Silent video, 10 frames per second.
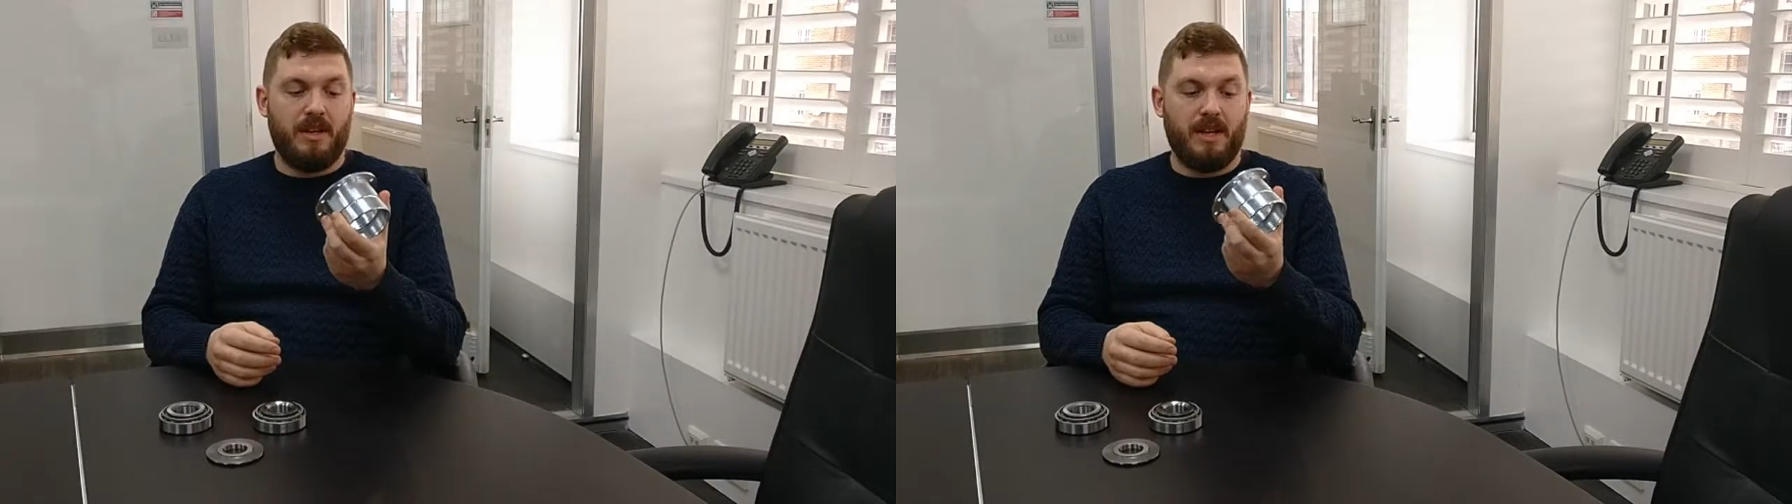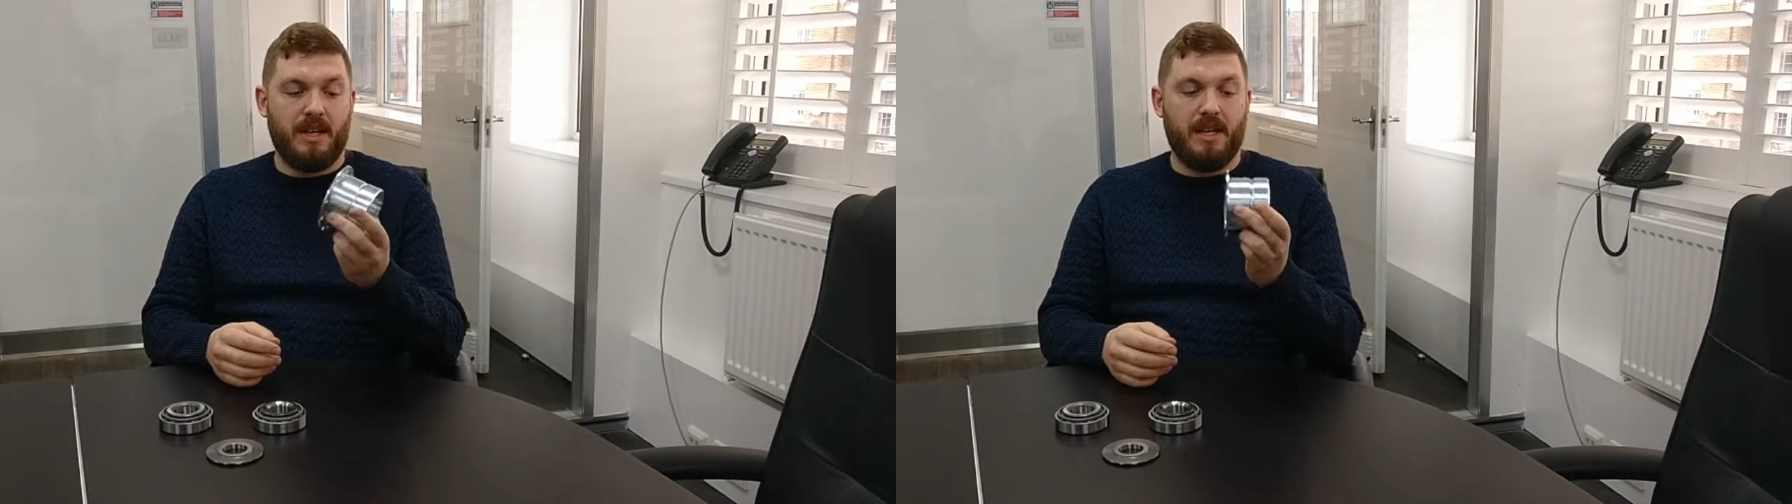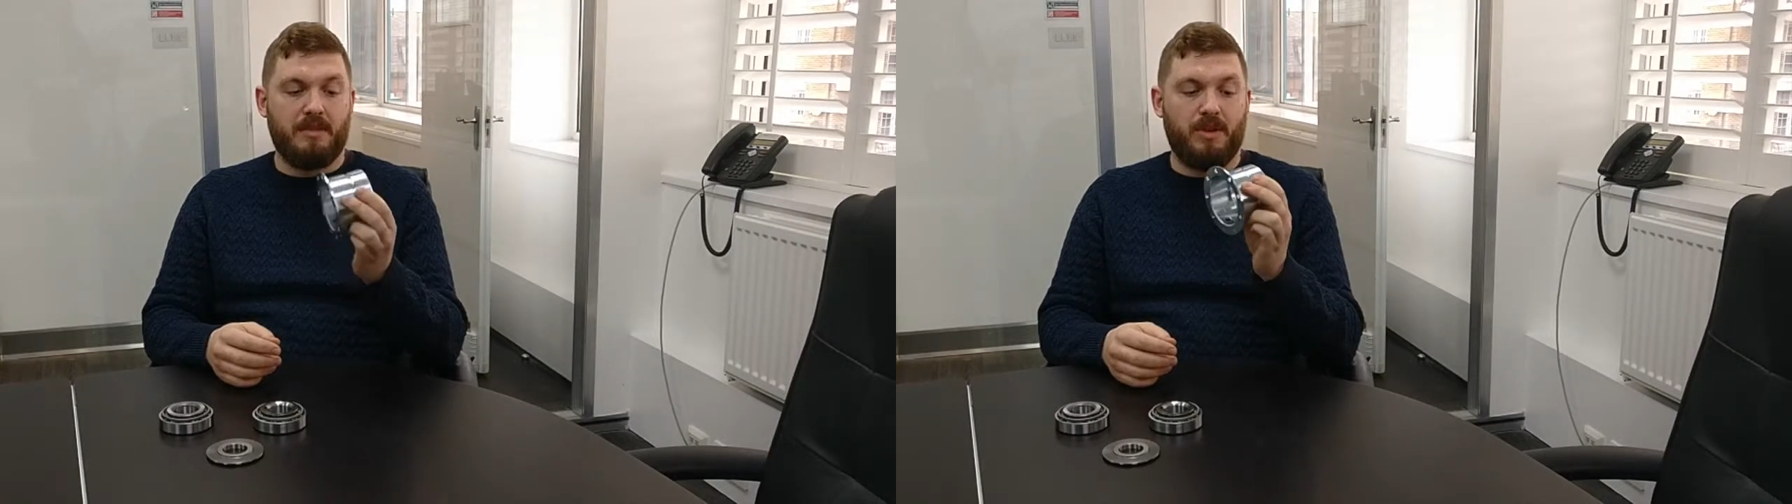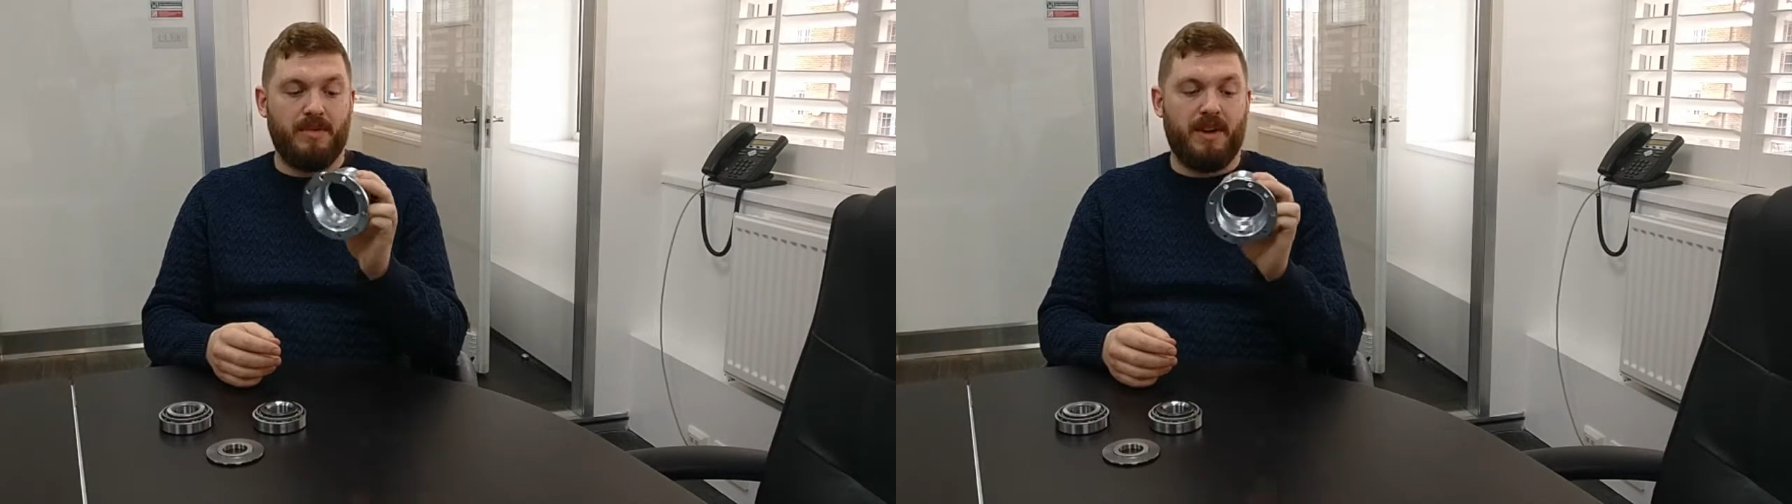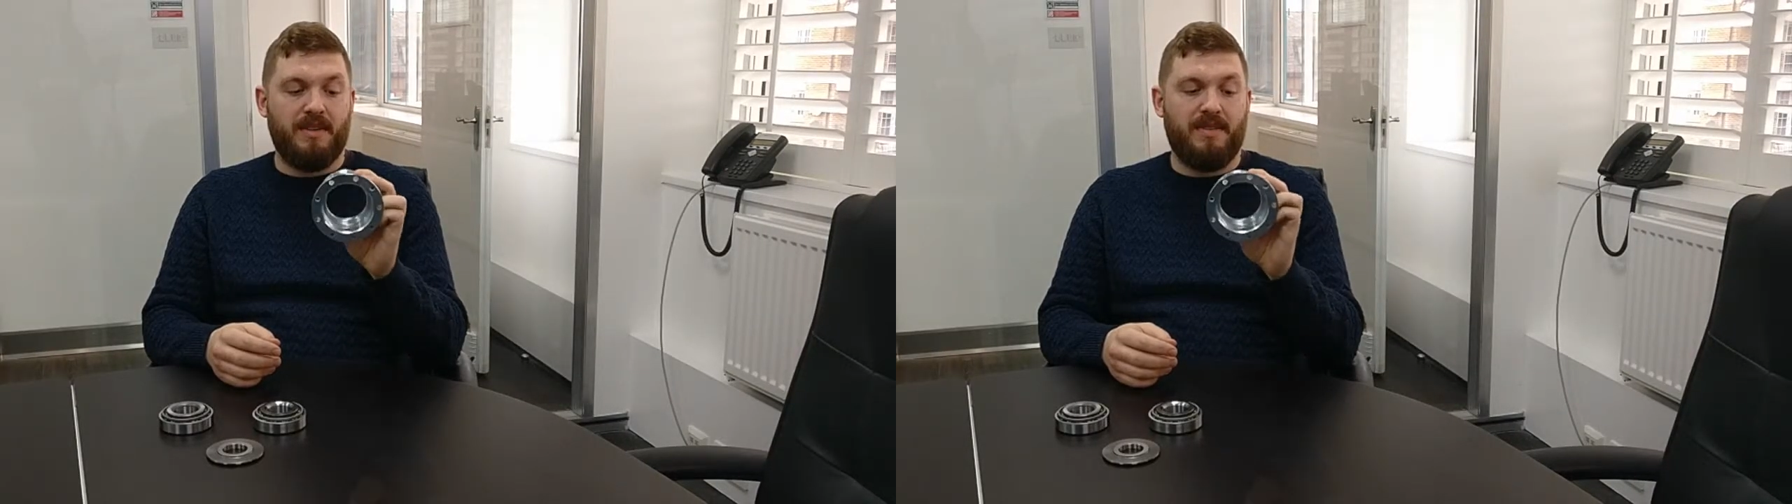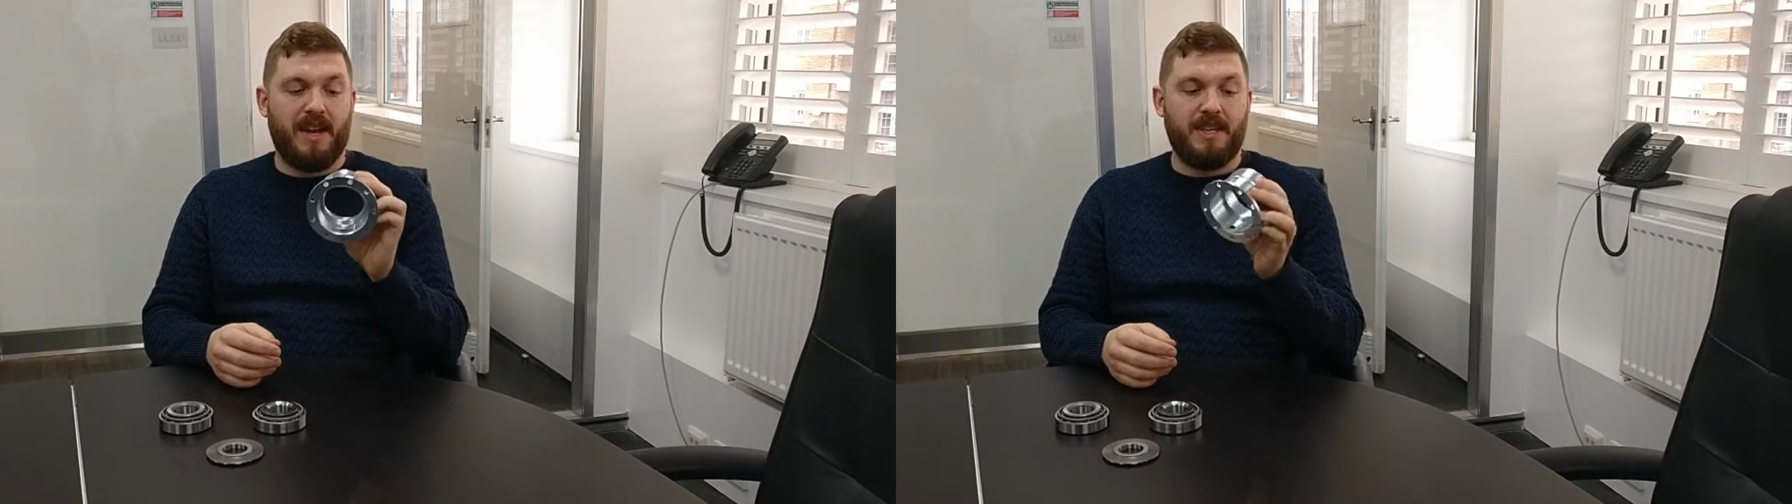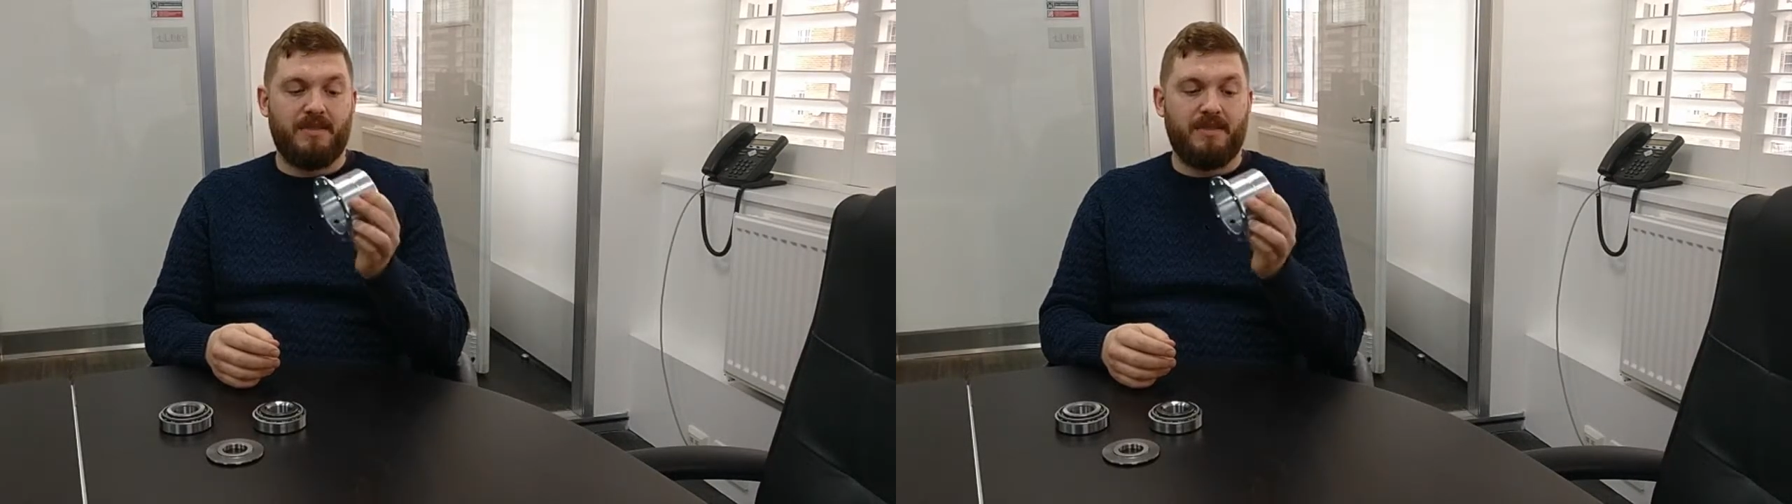is a modified flange